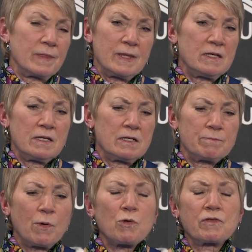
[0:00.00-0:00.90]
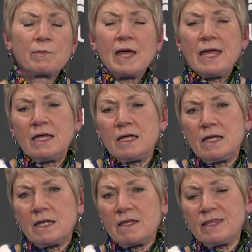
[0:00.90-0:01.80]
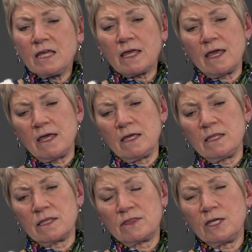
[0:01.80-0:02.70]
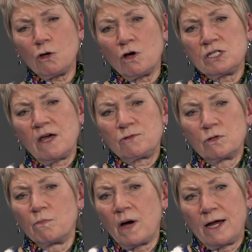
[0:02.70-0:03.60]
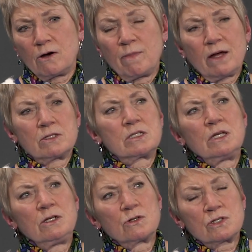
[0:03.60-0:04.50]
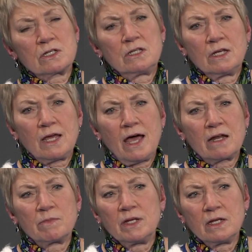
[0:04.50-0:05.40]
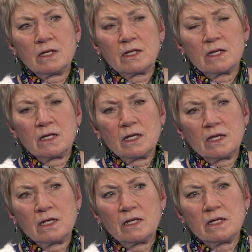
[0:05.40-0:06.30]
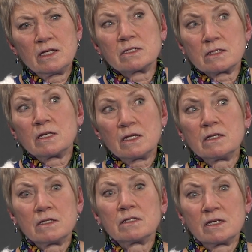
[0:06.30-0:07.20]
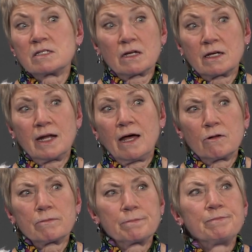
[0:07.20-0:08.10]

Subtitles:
it both of them. And I think the thing you always have to admire about seniors at the academy is that they stuck it out.